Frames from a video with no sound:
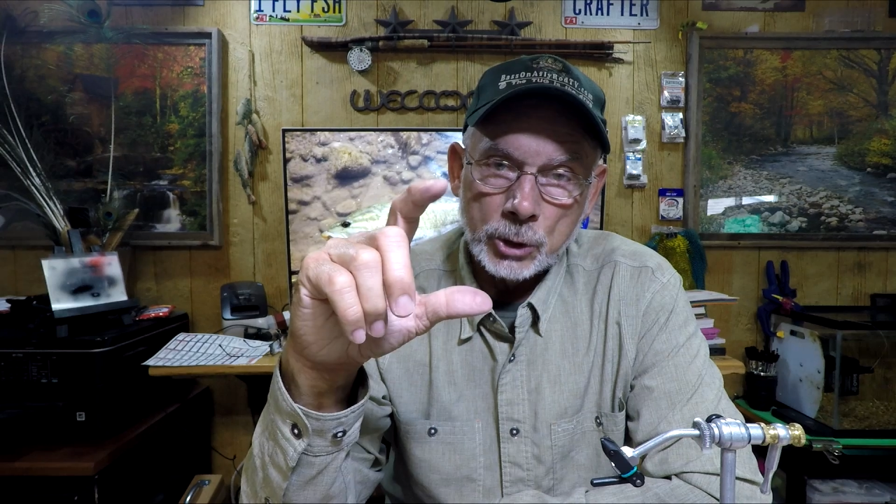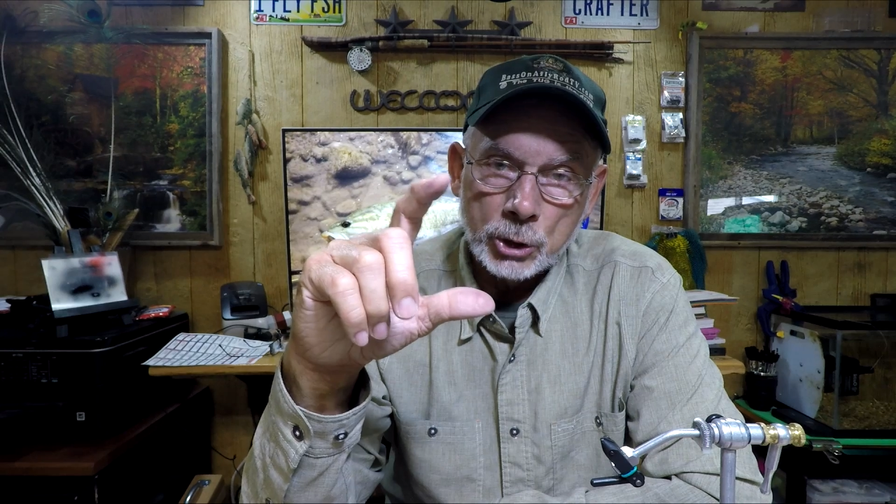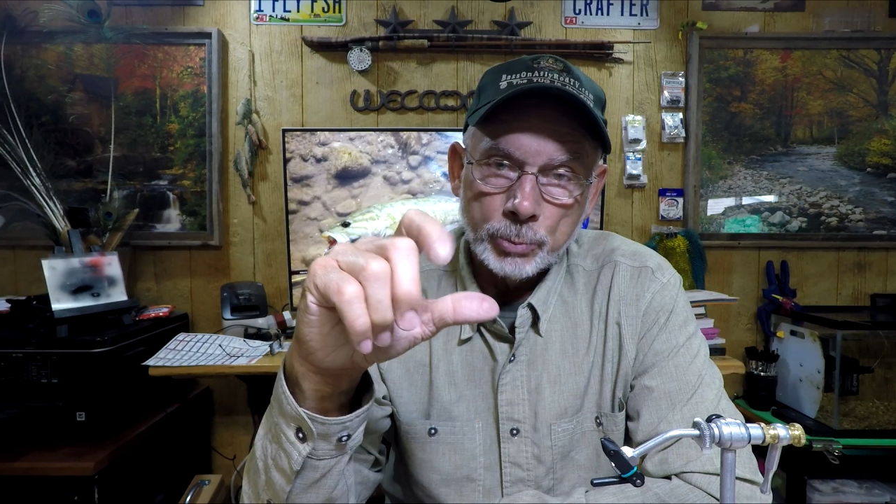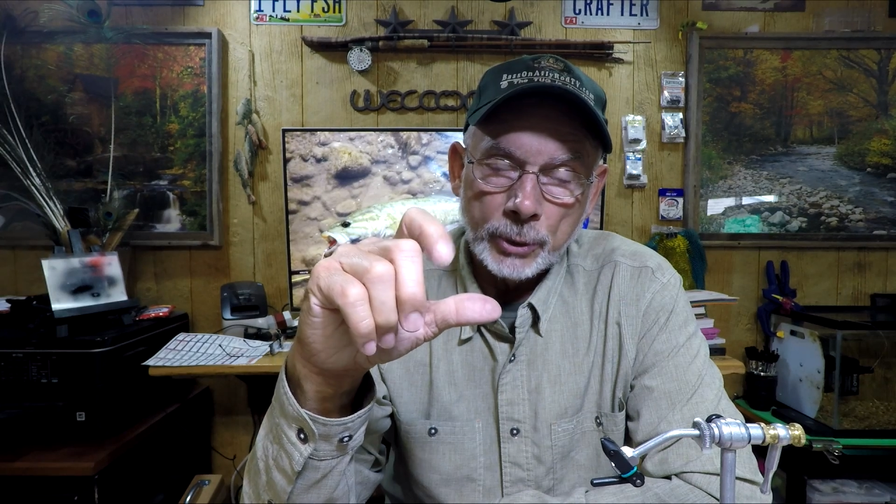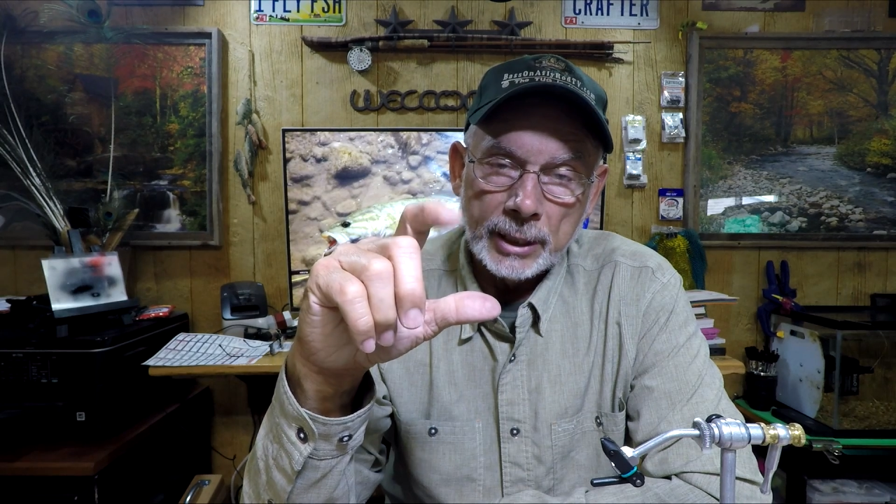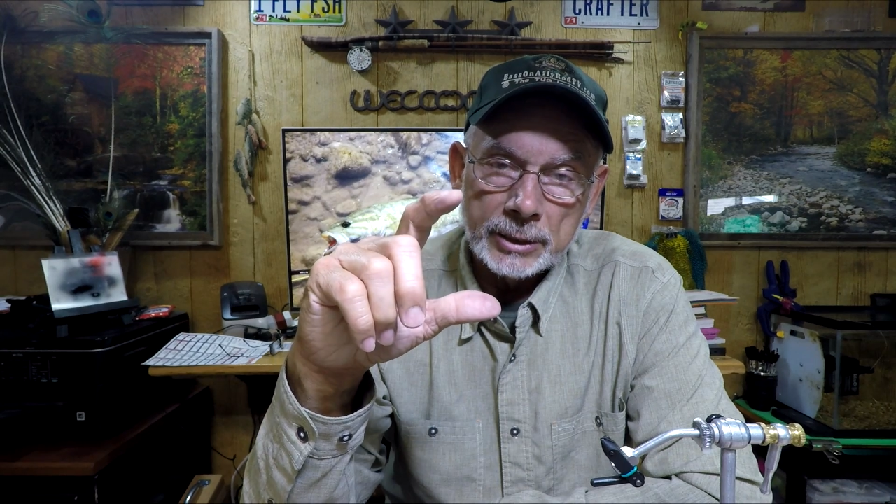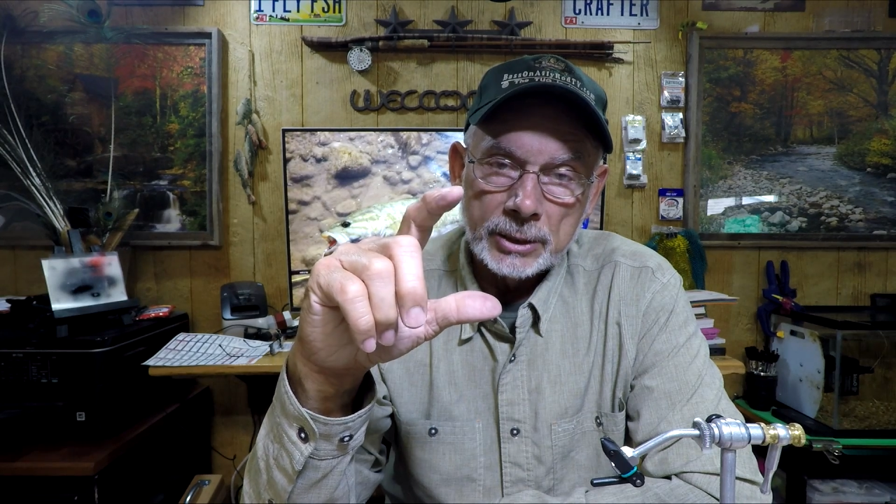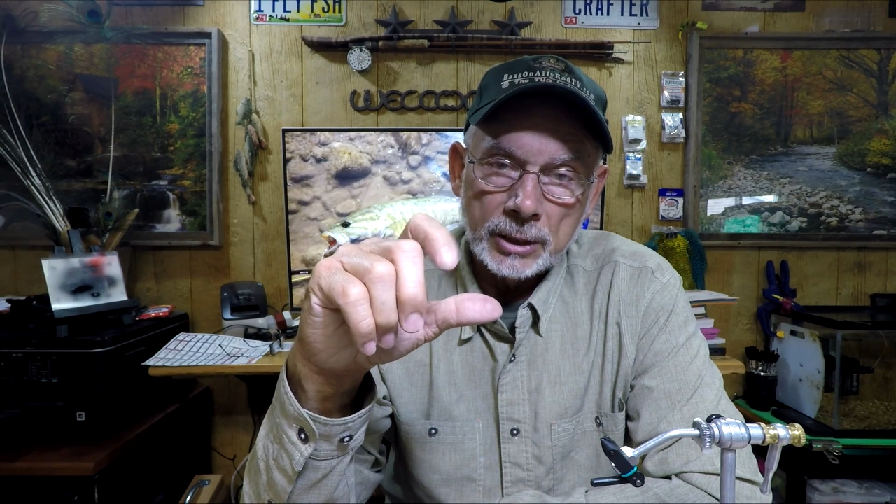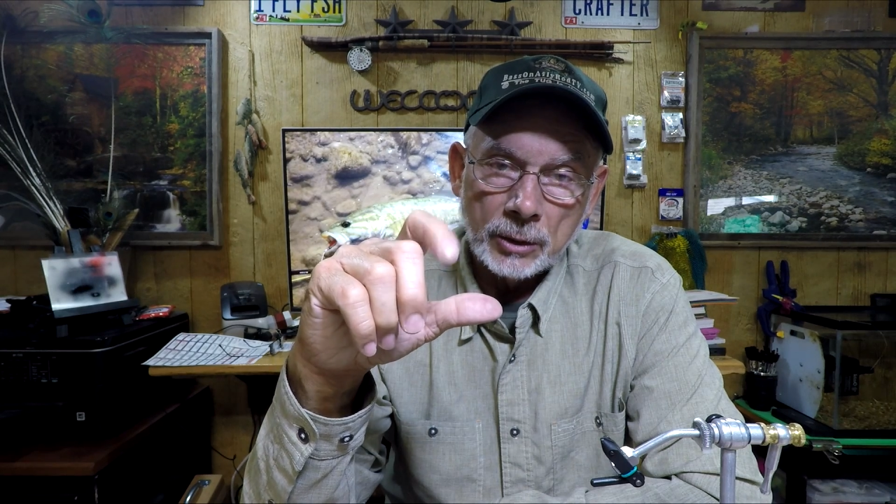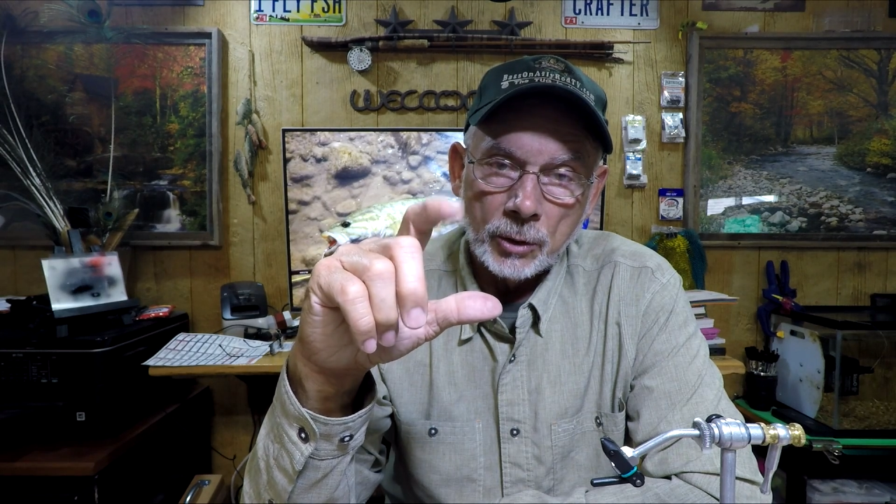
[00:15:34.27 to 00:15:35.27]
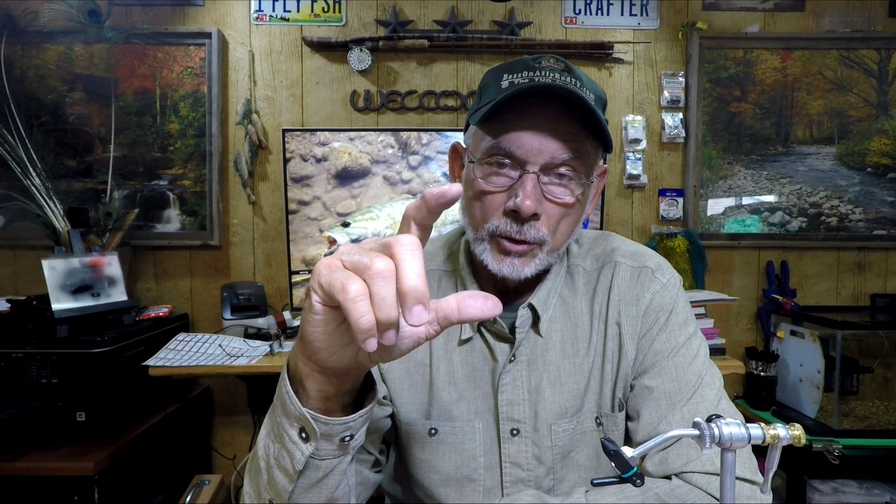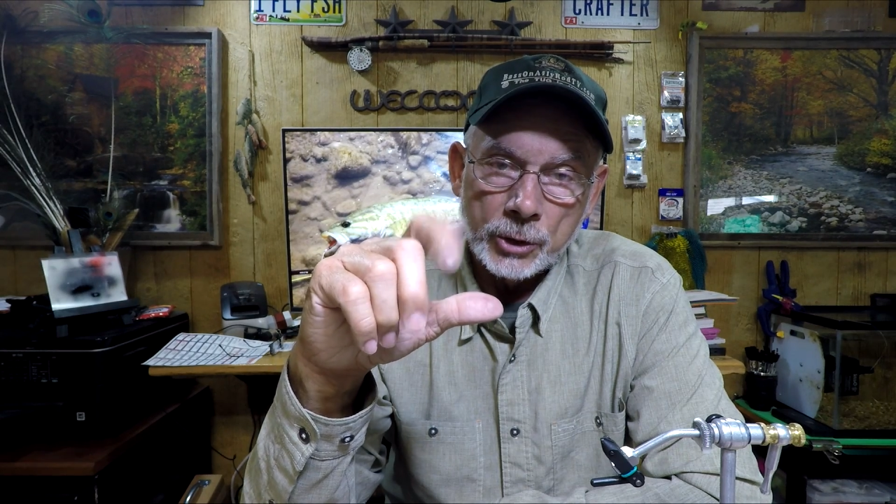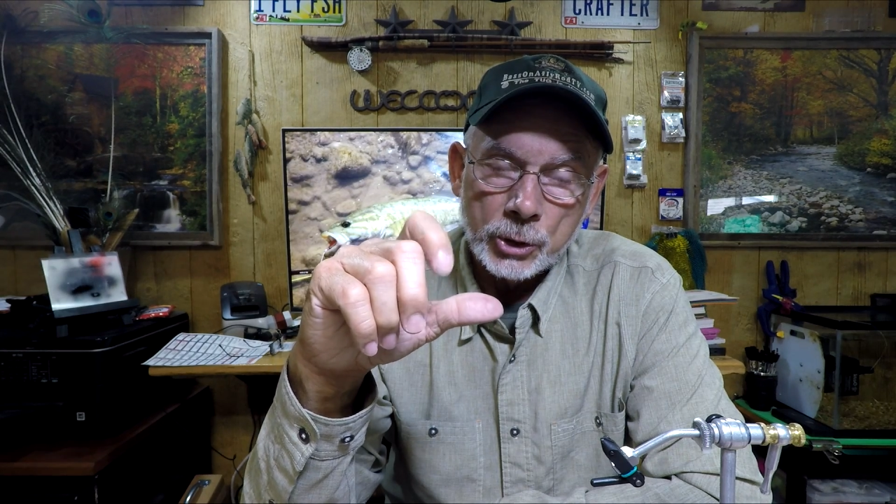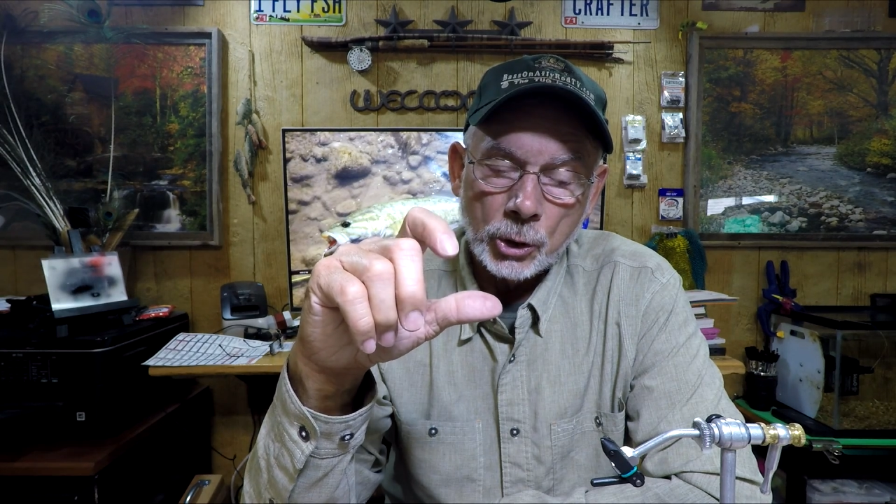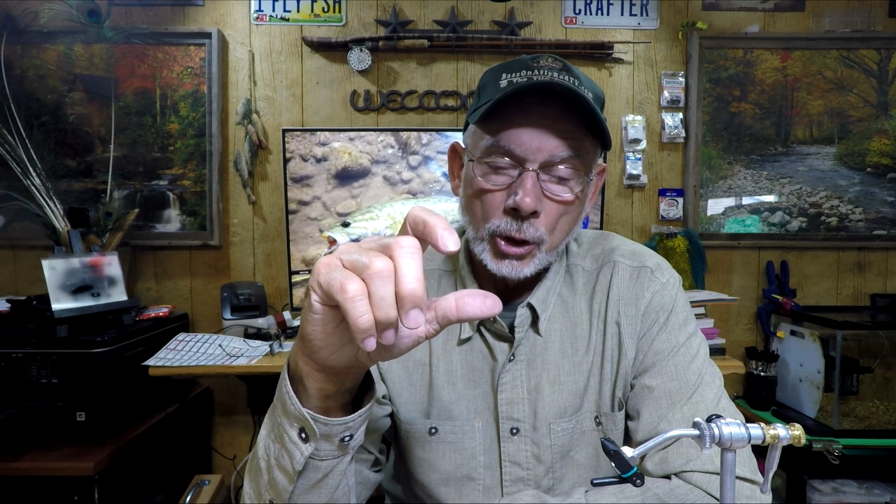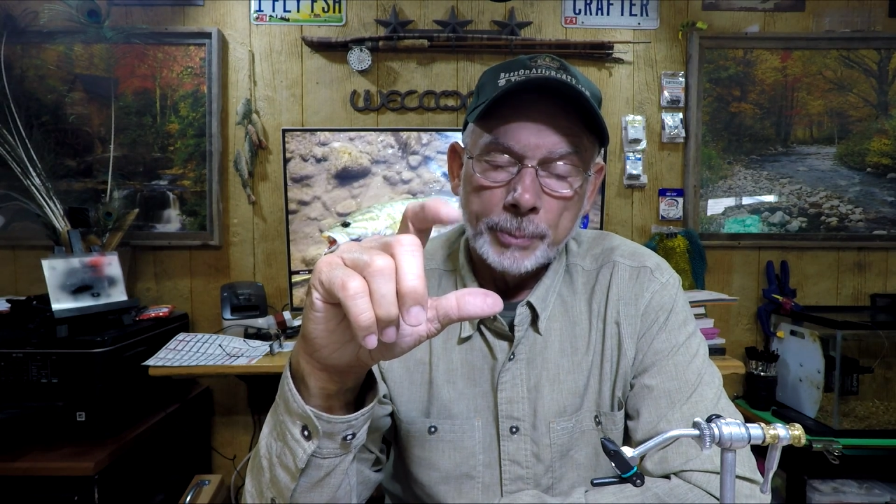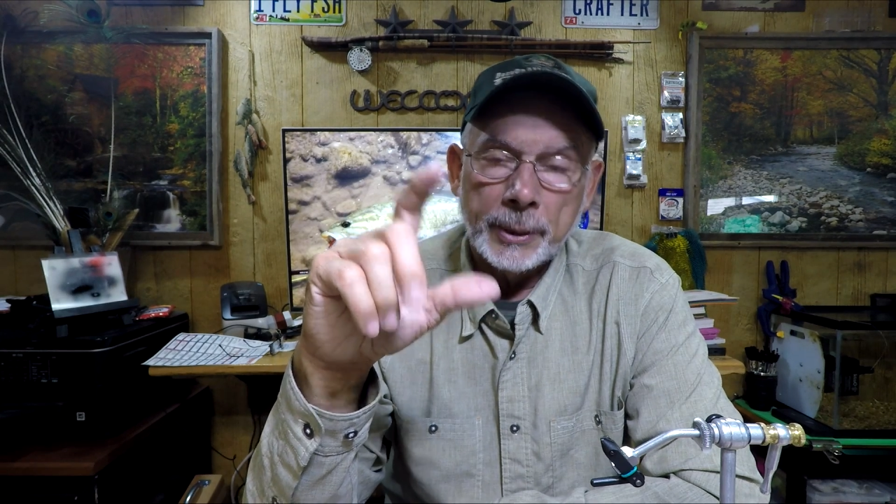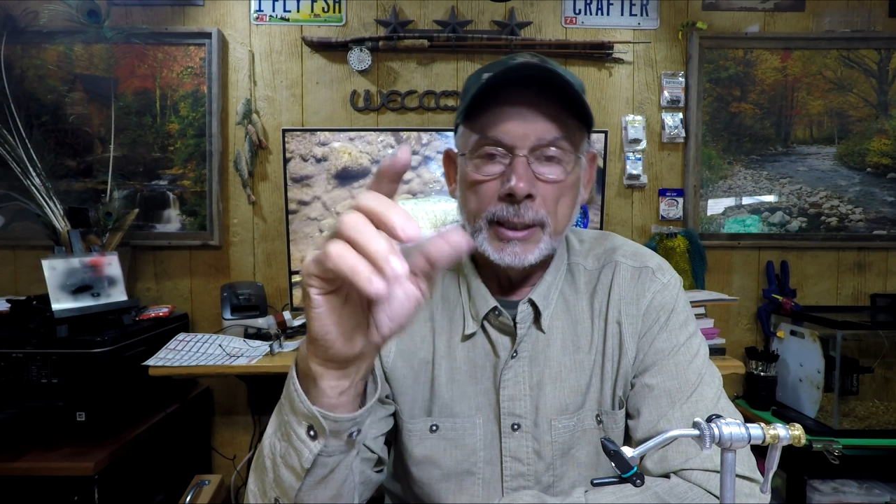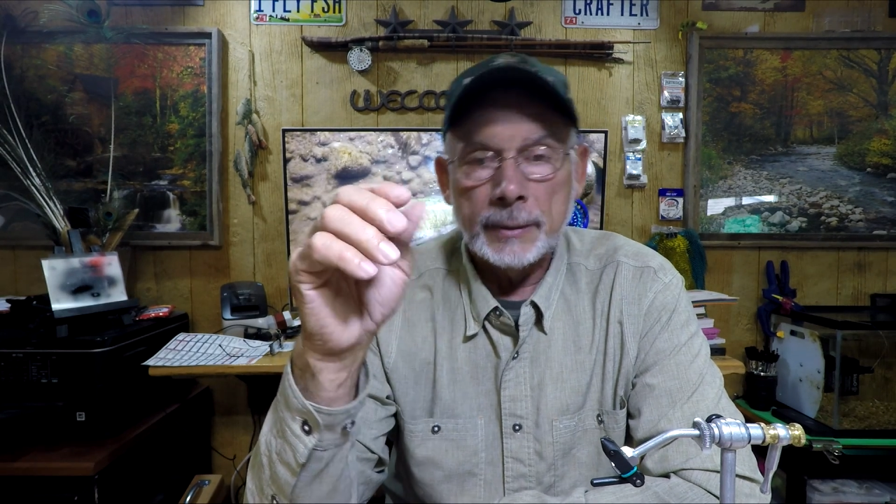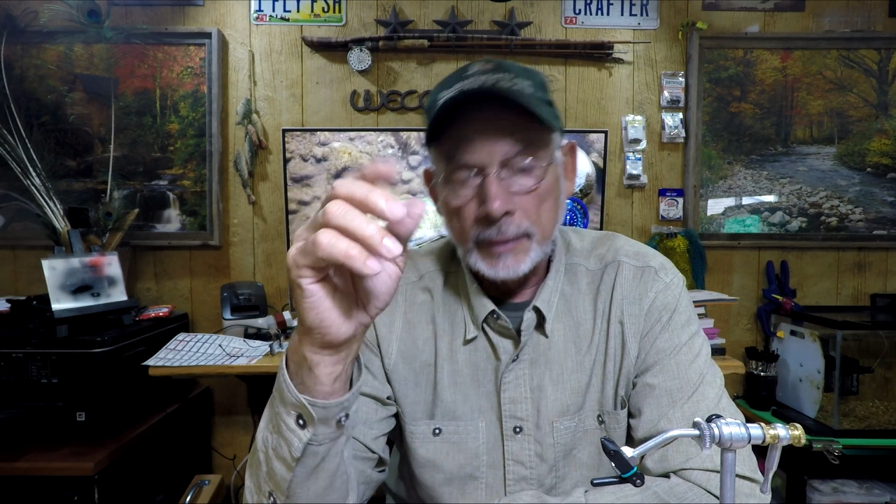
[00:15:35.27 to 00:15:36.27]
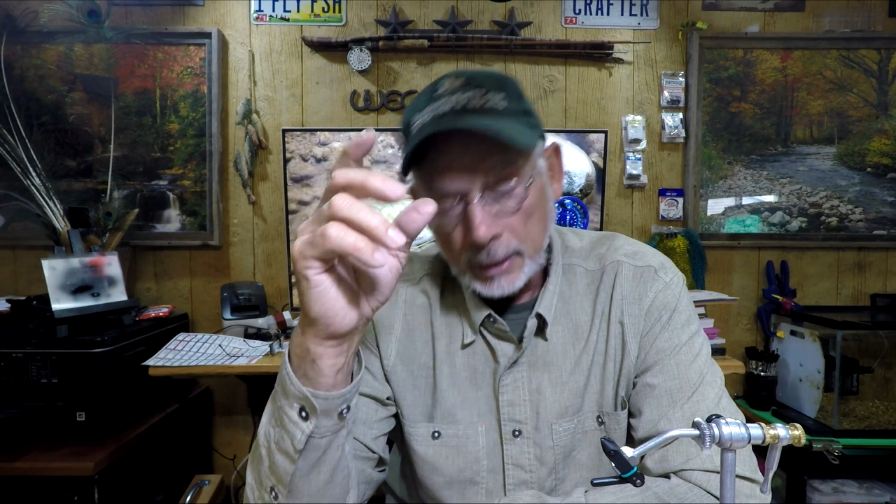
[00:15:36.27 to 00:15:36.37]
spritz on the Sharpie,